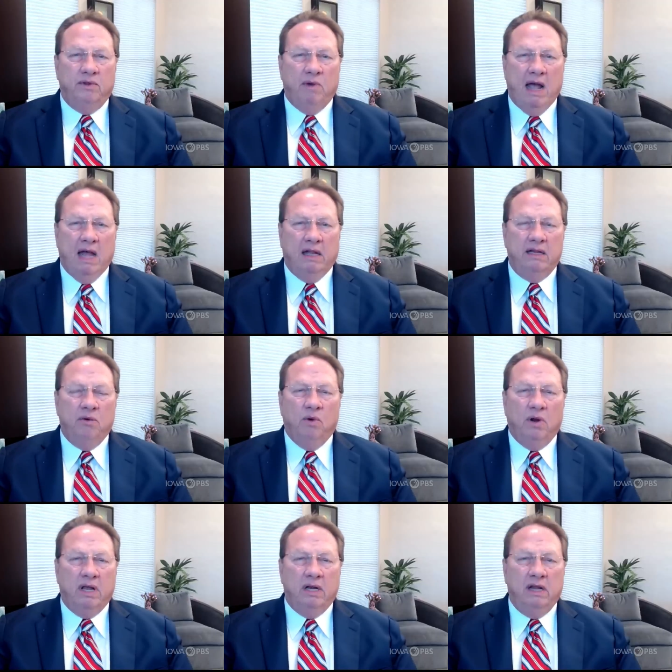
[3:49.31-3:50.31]
the rally that
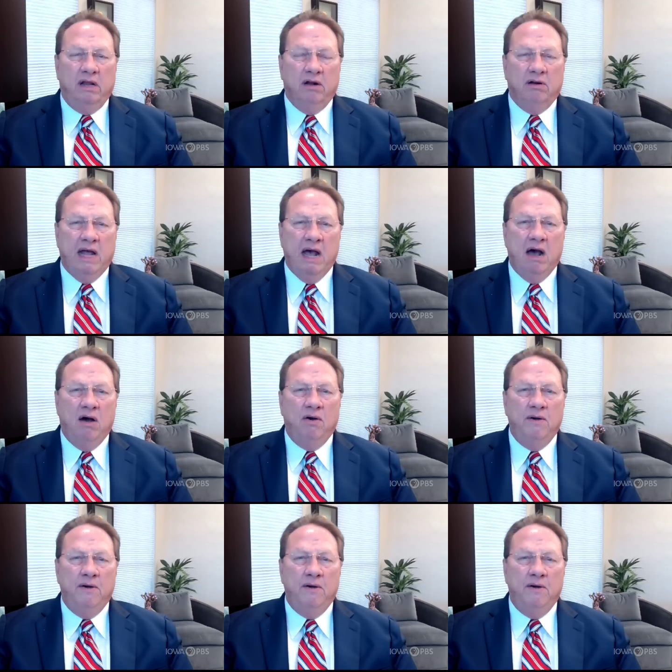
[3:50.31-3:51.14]
we're getting here now